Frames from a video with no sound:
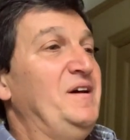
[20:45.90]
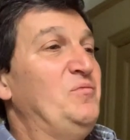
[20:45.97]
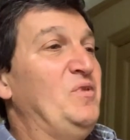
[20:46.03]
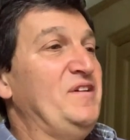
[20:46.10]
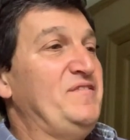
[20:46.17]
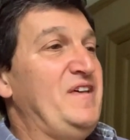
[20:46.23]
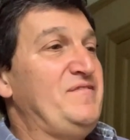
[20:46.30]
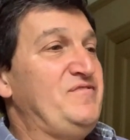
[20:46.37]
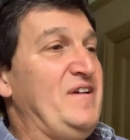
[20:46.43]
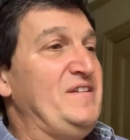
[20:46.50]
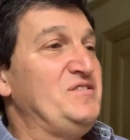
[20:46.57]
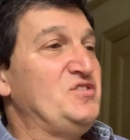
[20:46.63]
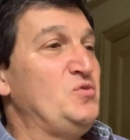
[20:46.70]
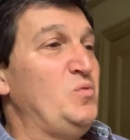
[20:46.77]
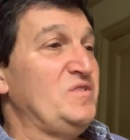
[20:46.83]
one of their
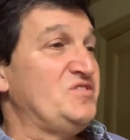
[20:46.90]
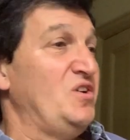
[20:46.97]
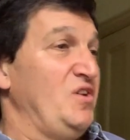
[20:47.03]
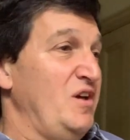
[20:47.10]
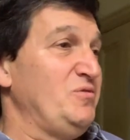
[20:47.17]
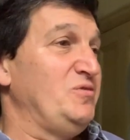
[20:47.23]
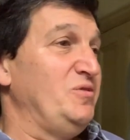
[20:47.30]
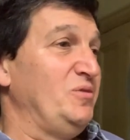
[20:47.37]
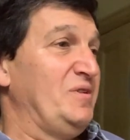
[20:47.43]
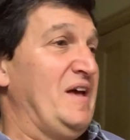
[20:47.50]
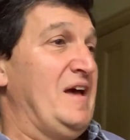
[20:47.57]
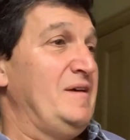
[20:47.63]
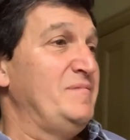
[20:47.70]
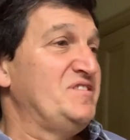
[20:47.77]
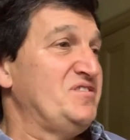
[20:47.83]
friends who was a local
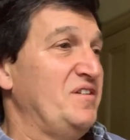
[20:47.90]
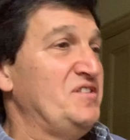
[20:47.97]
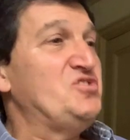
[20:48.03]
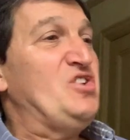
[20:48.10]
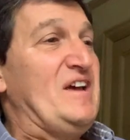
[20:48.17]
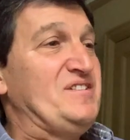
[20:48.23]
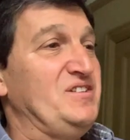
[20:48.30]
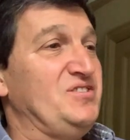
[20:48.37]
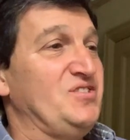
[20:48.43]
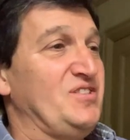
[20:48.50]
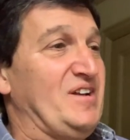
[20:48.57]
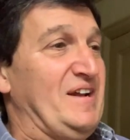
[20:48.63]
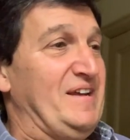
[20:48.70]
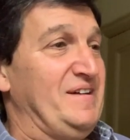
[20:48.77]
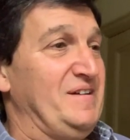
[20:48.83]
came and started chatting to the
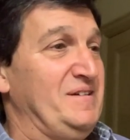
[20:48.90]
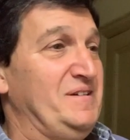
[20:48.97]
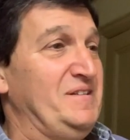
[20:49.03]
cleaner.